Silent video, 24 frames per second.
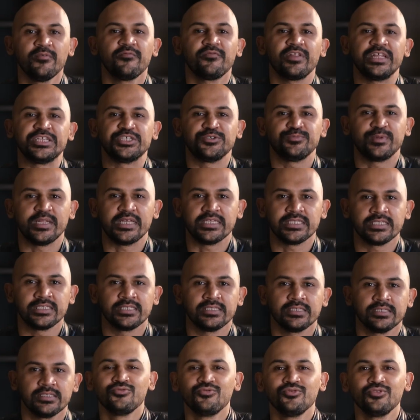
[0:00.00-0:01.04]
a French
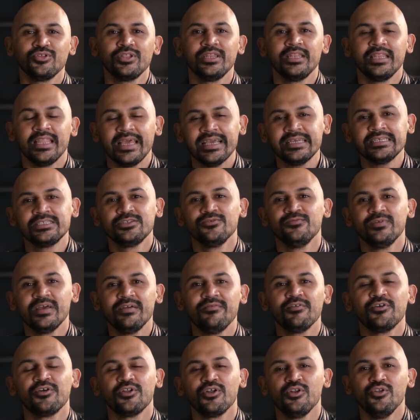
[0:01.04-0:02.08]
press. So the next way
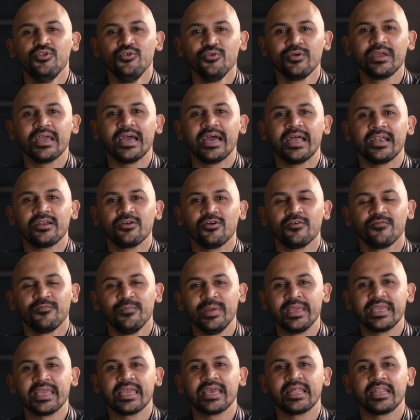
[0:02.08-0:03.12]
we're going to look at of
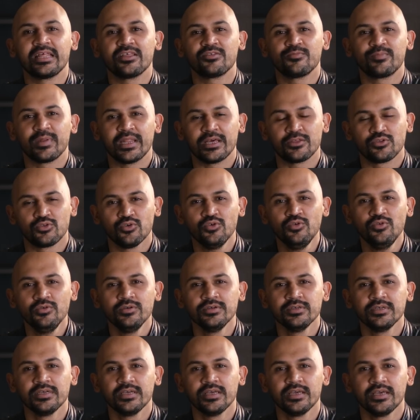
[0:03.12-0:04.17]
making an espresso
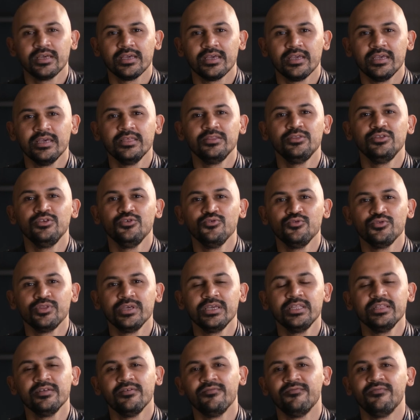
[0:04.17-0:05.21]
is
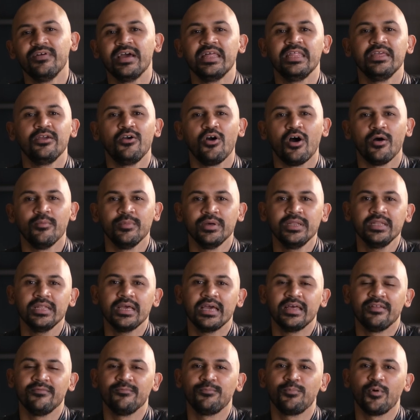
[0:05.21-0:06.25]
using the very common
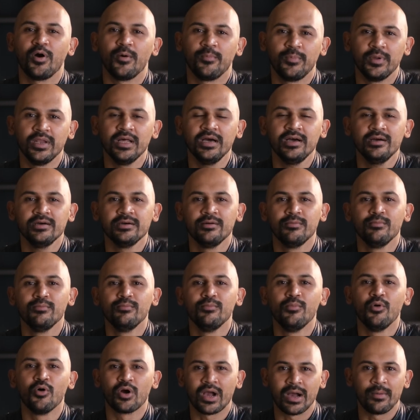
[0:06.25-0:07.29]
and popular
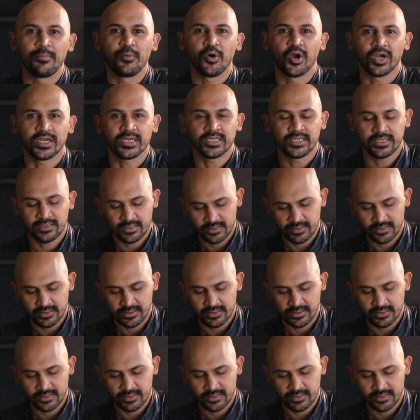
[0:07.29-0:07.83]
mocha pot.